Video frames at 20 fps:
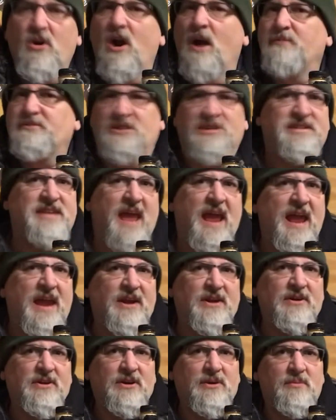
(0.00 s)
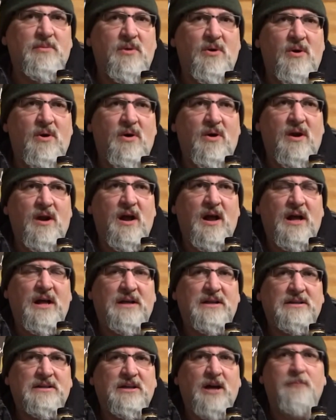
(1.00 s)
to date, a little more
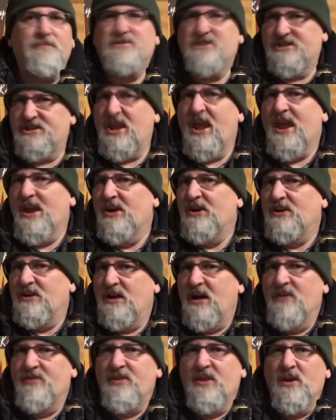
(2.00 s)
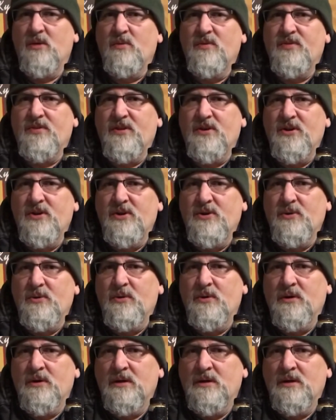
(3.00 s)
upscale, I think, with the new